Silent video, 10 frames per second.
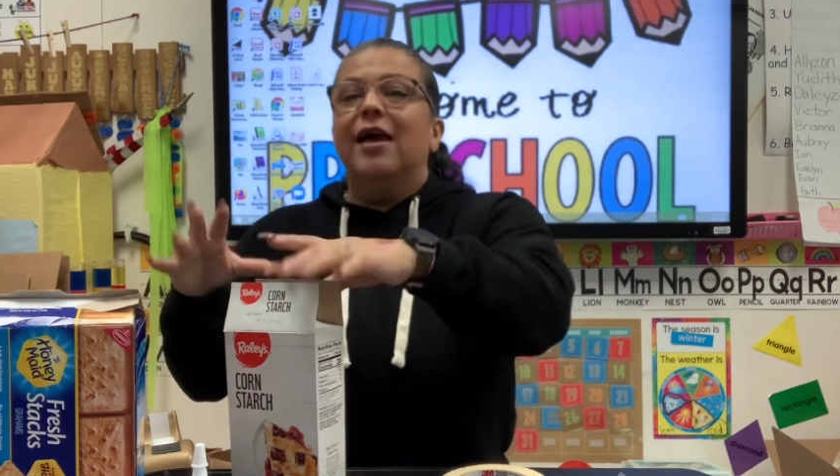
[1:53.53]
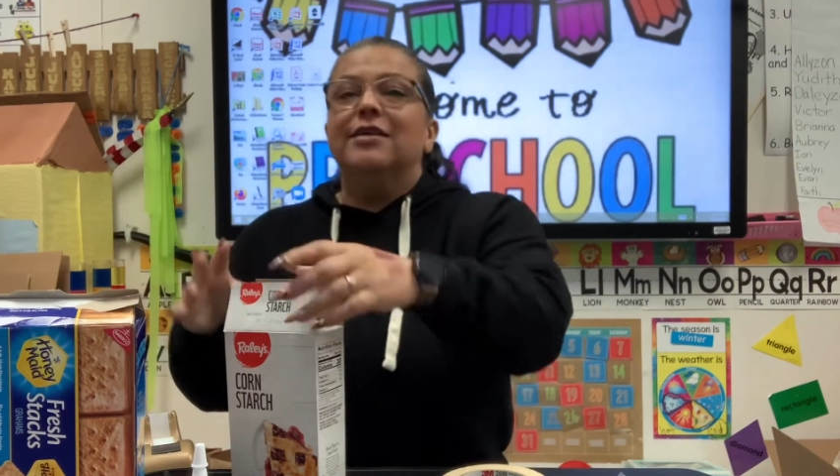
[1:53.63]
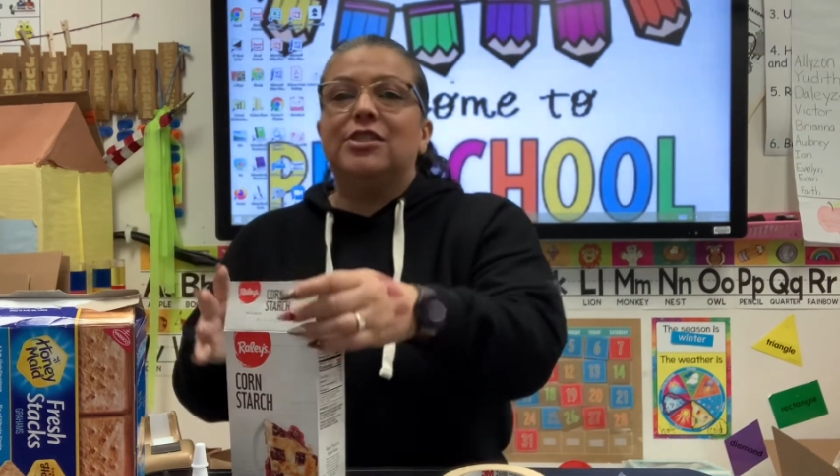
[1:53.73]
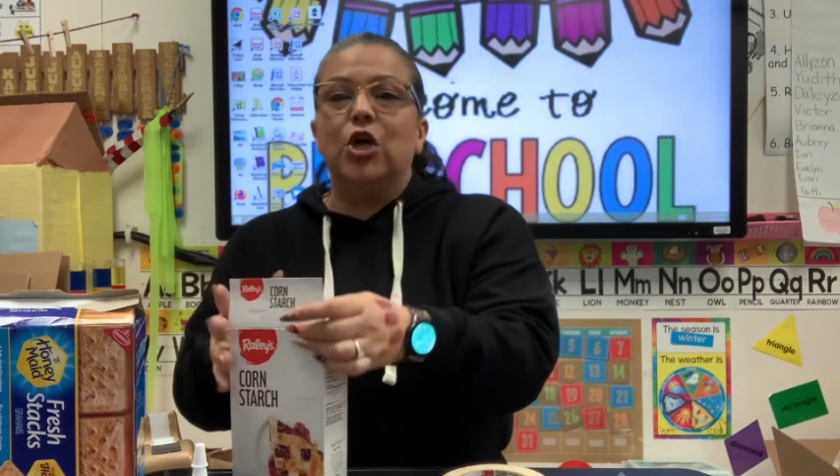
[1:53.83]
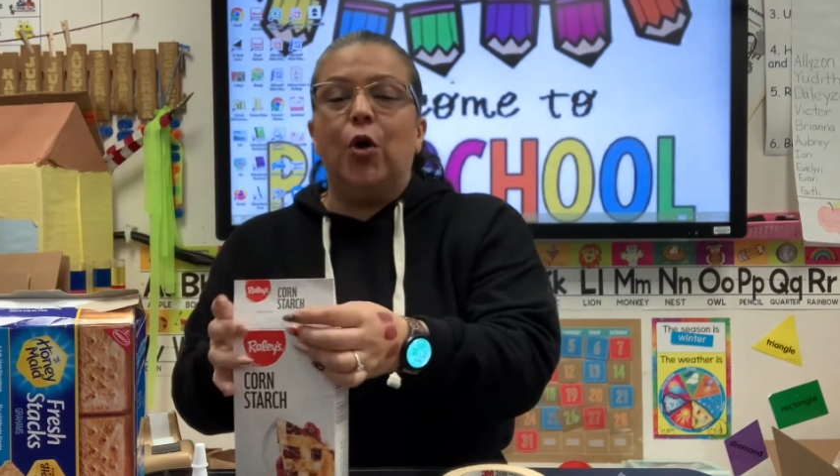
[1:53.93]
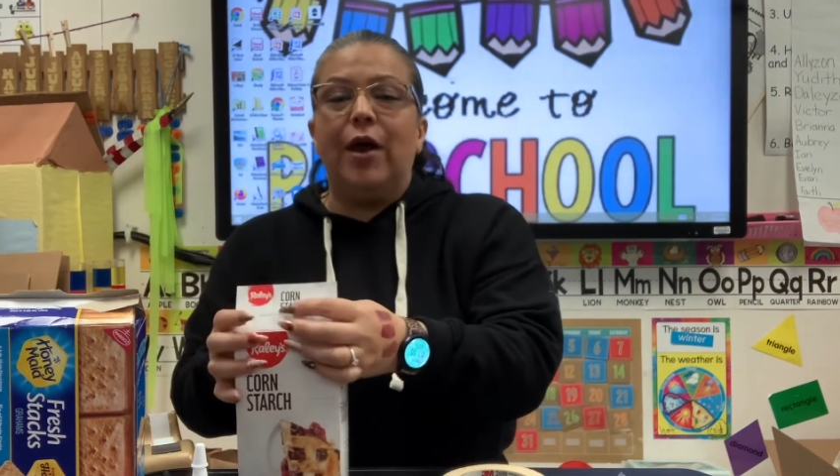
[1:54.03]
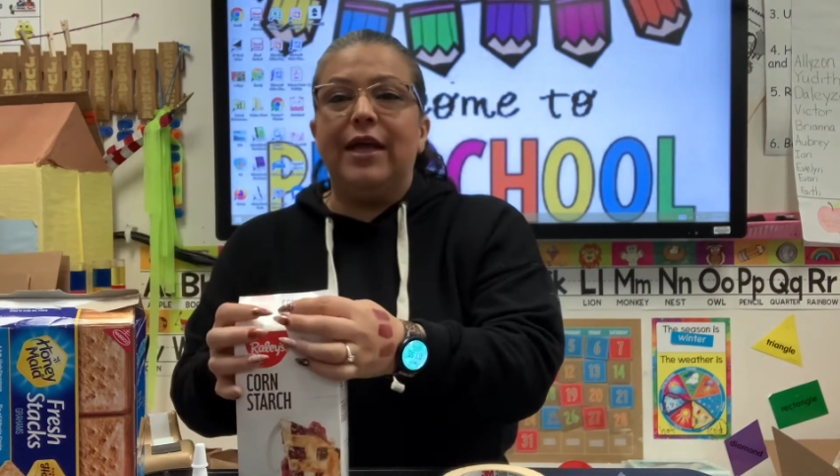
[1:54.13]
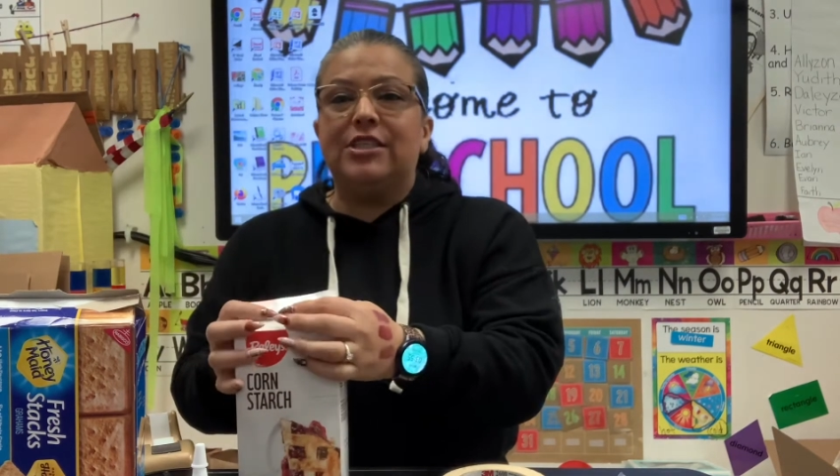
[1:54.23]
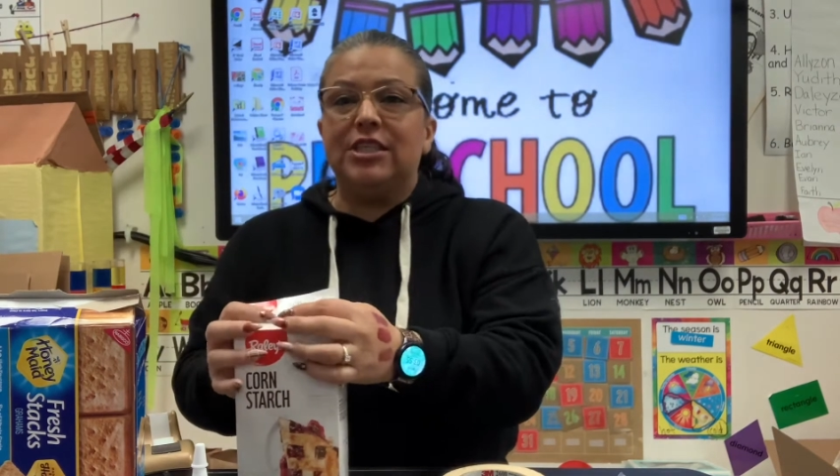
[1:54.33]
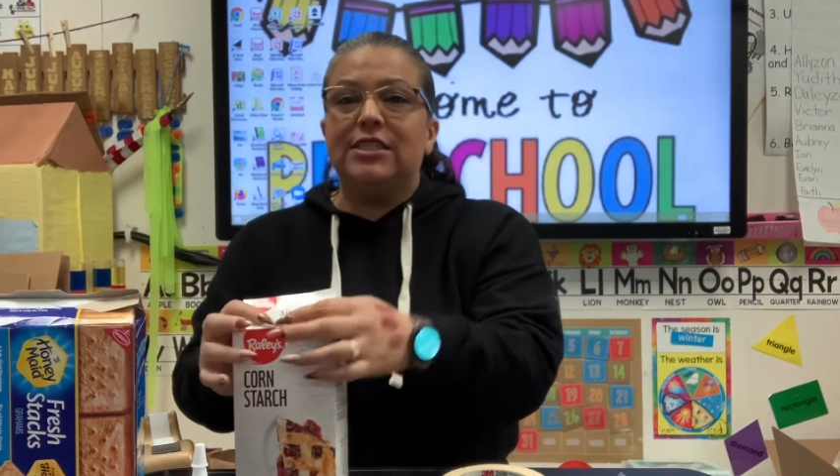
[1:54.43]
So
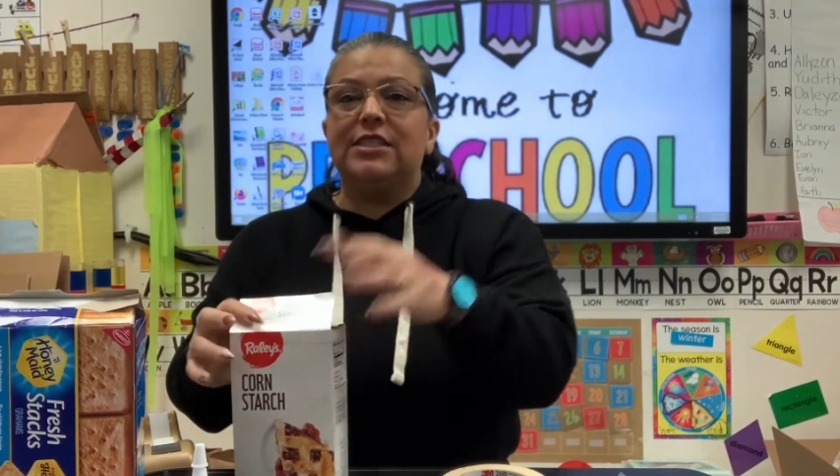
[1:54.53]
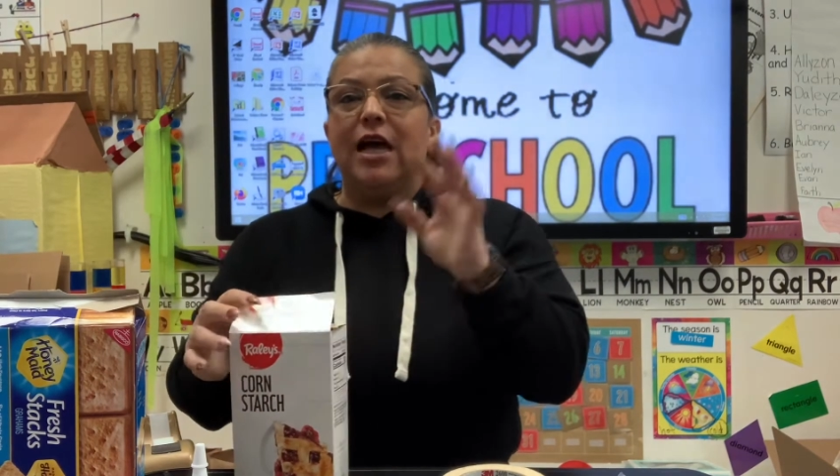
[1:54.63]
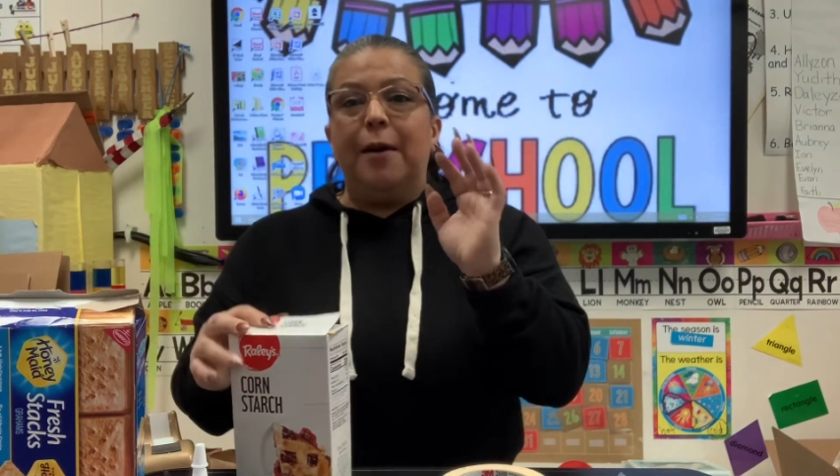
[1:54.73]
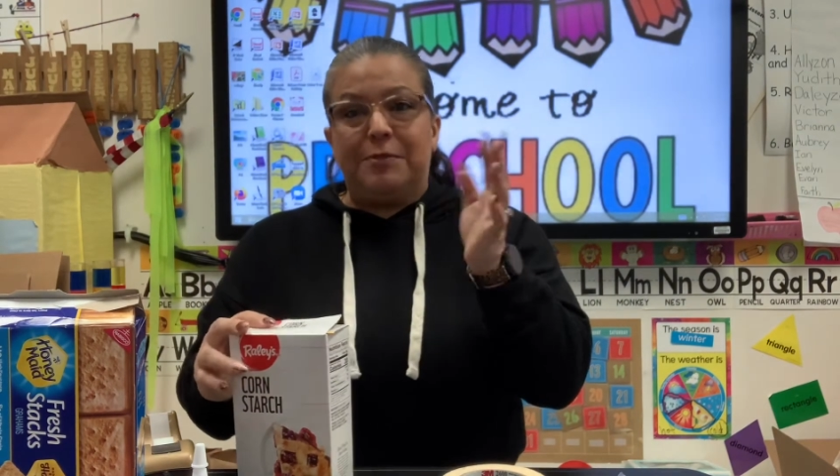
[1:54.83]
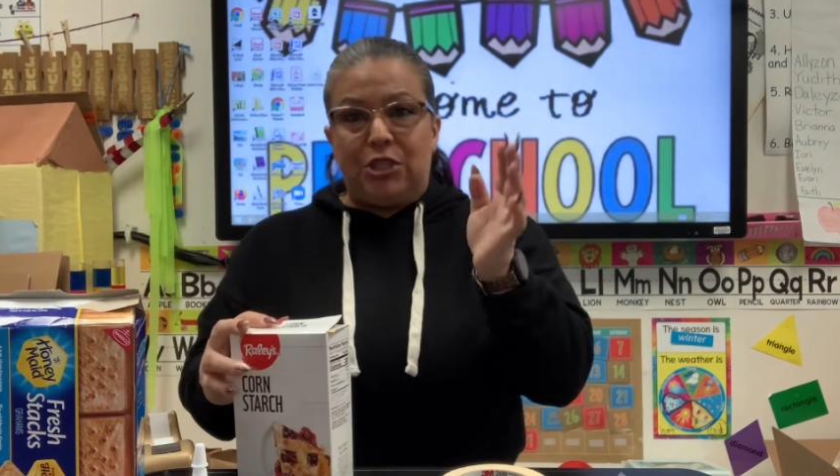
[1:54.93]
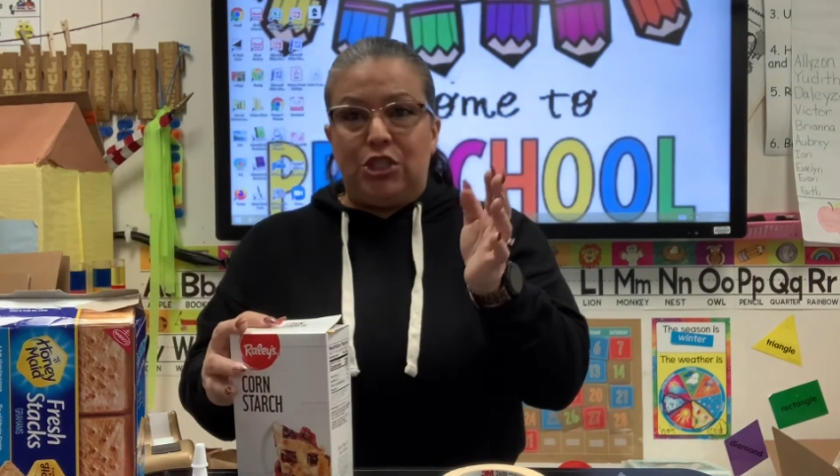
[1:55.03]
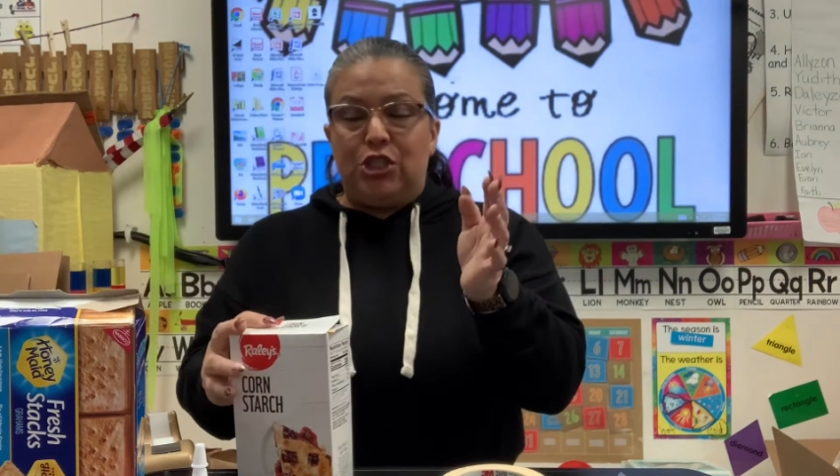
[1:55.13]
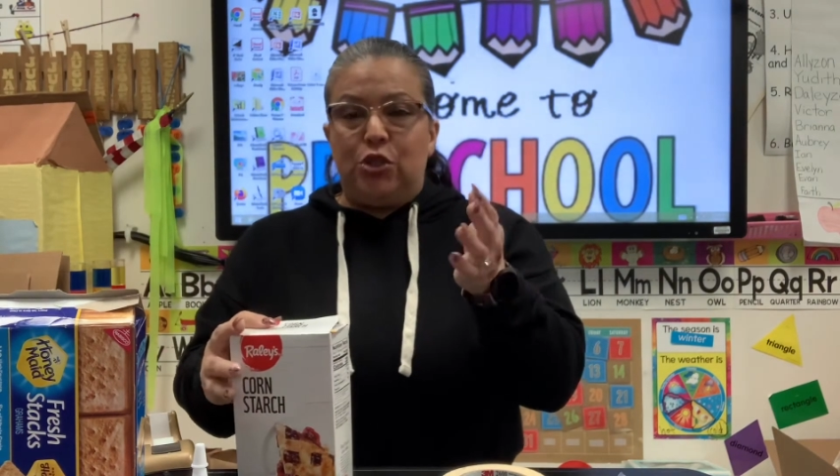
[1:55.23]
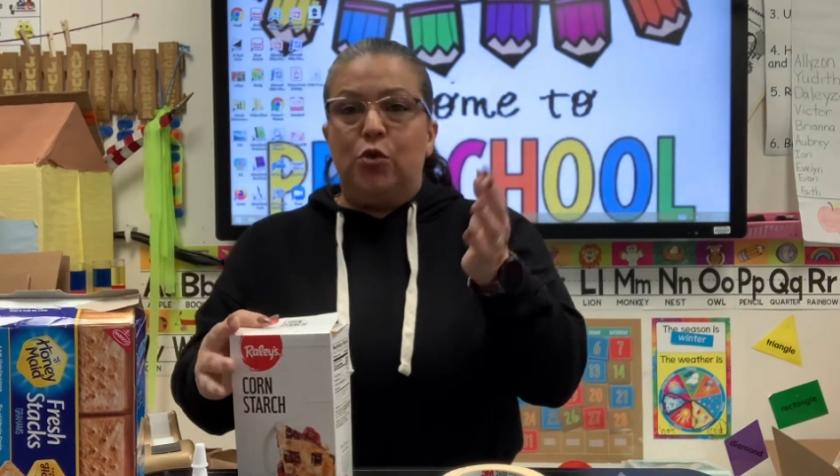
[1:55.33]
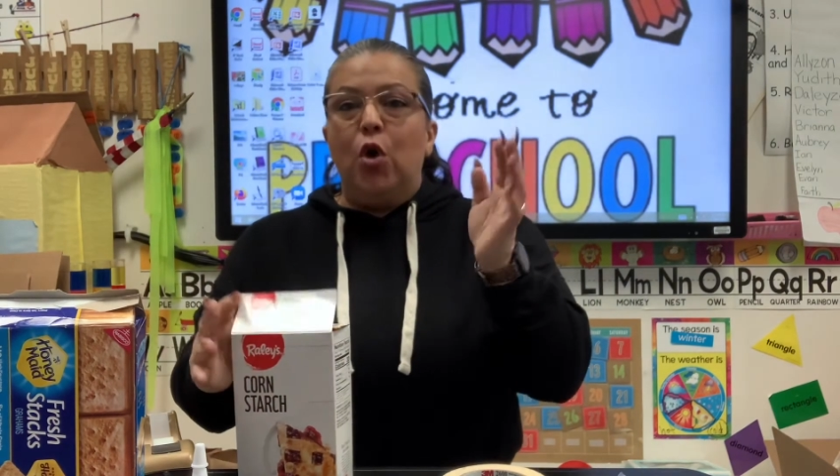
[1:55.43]
it just up to
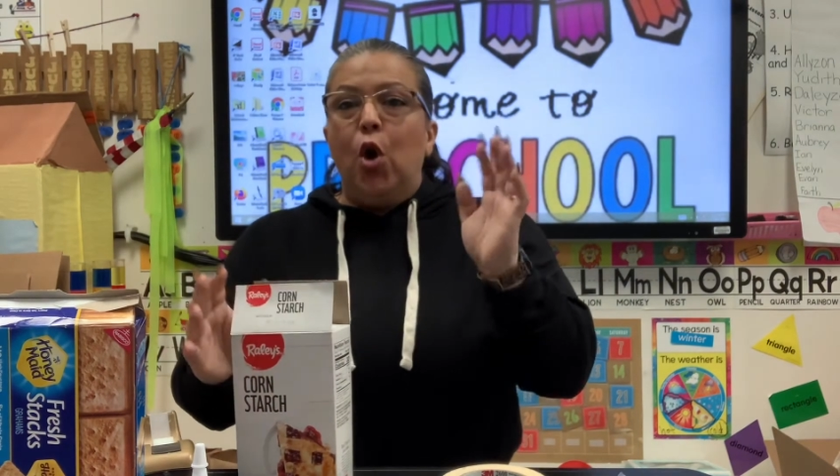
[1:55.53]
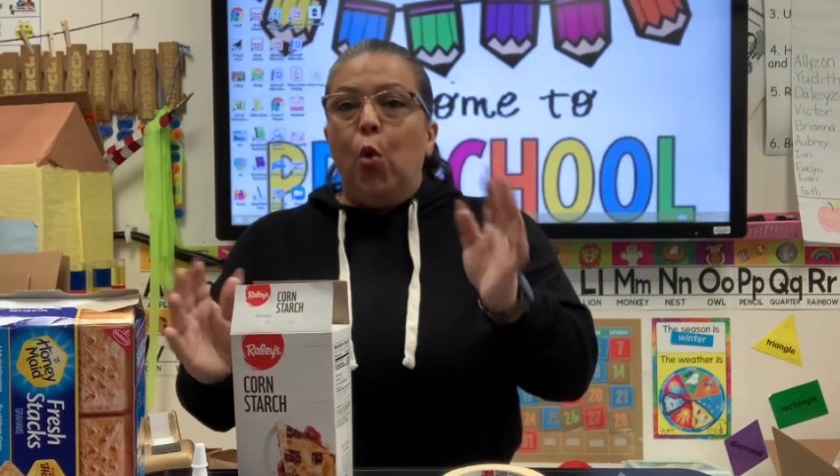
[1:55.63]
you